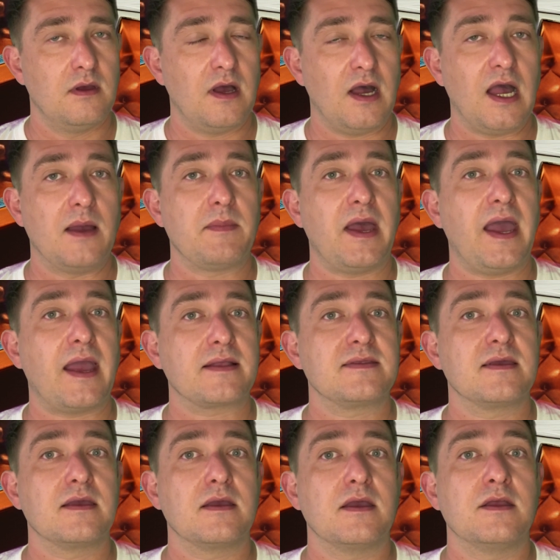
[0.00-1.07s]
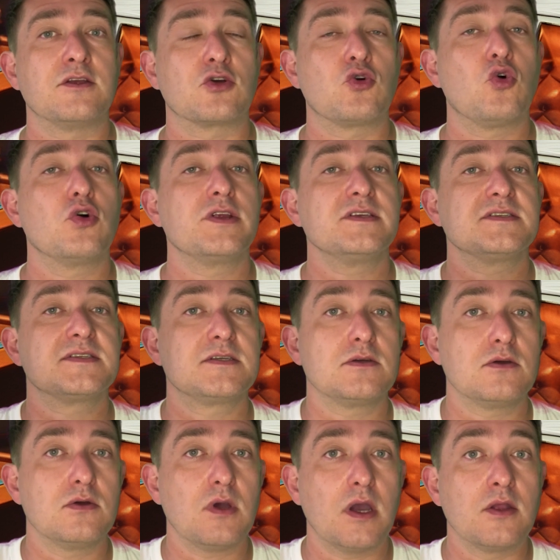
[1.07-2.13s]
I'm acting in accordance
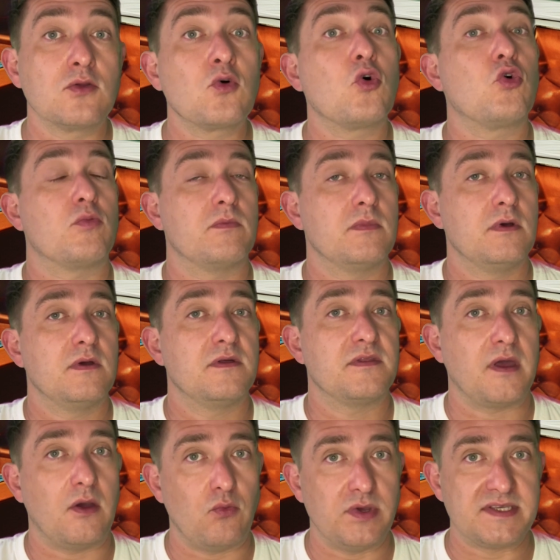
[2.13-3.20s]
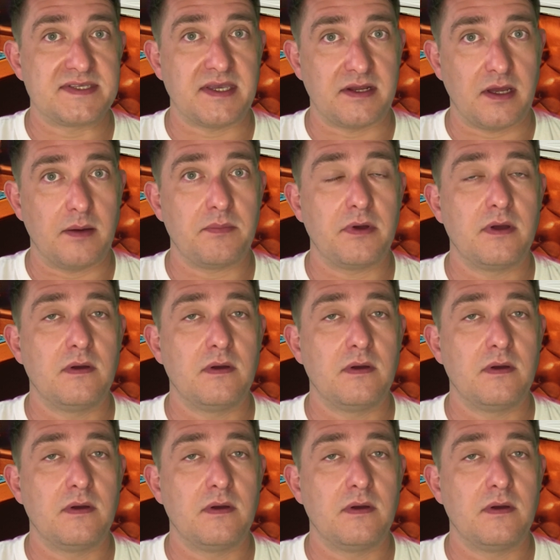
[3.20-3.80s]
to a norm that we set up.